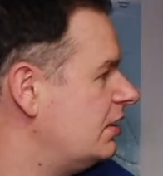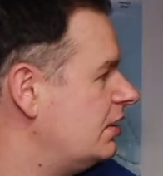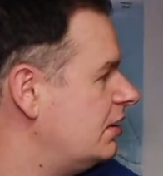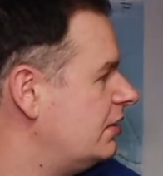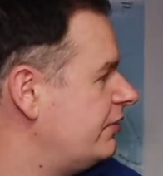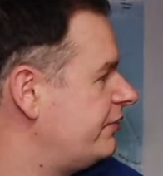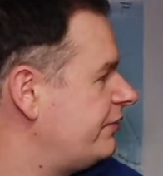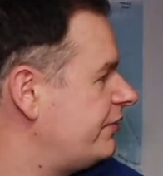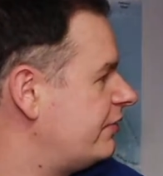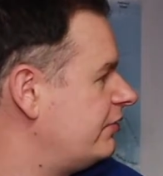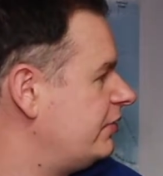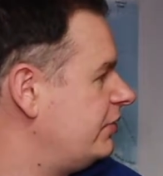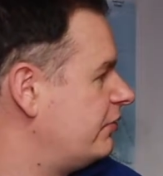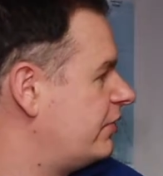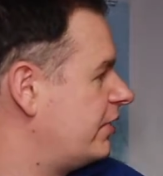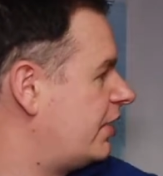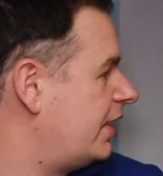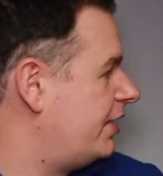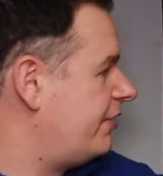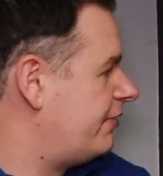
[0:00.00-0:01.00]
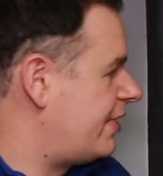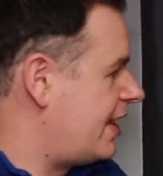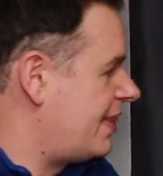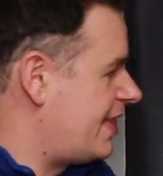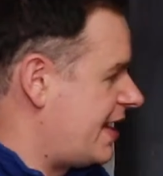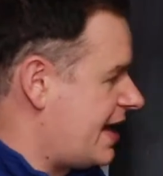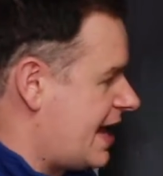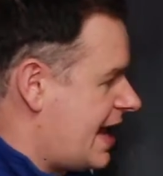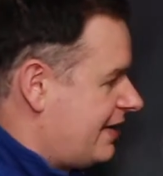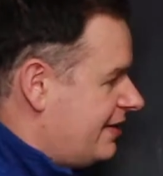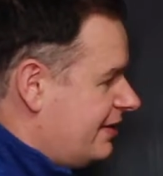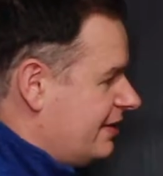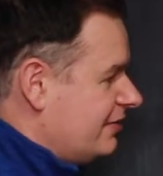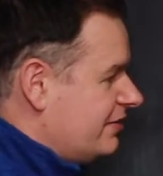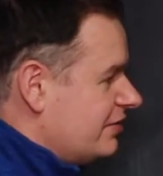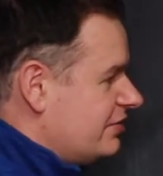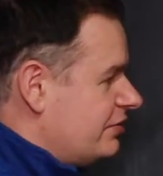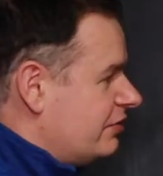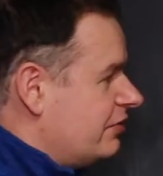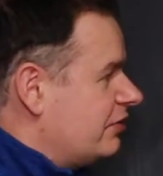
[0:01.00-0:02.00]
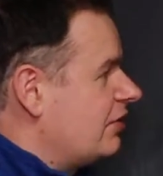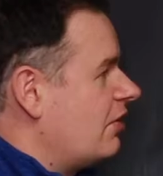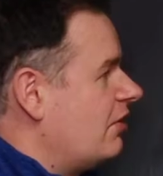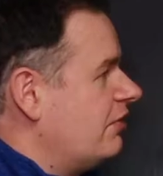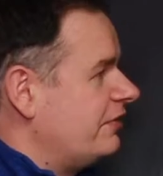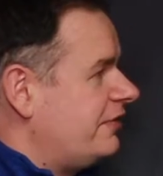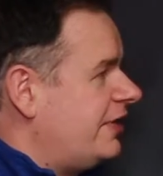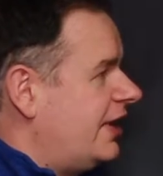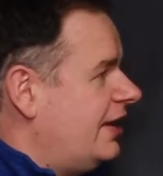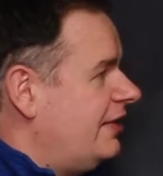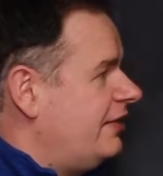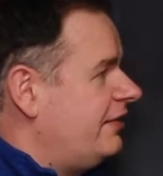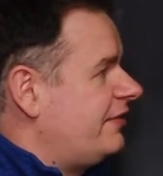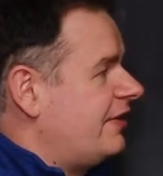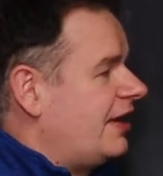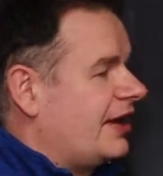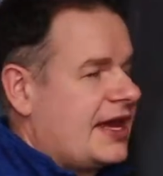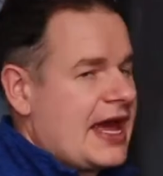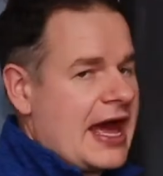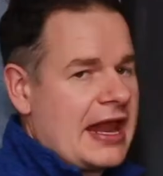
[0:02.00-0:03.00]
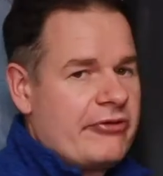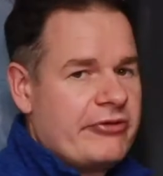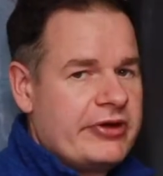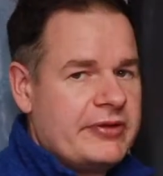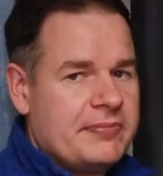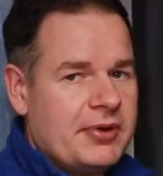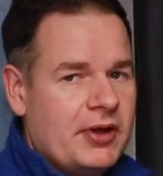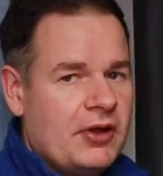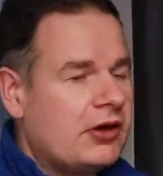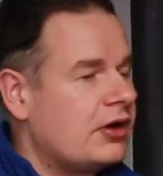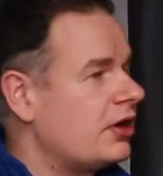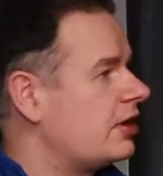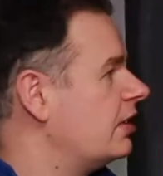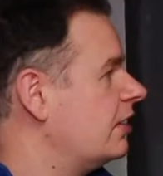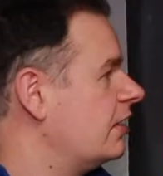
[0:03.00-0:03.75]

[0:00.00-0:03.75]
So you could either then add in additional content, a gallery block,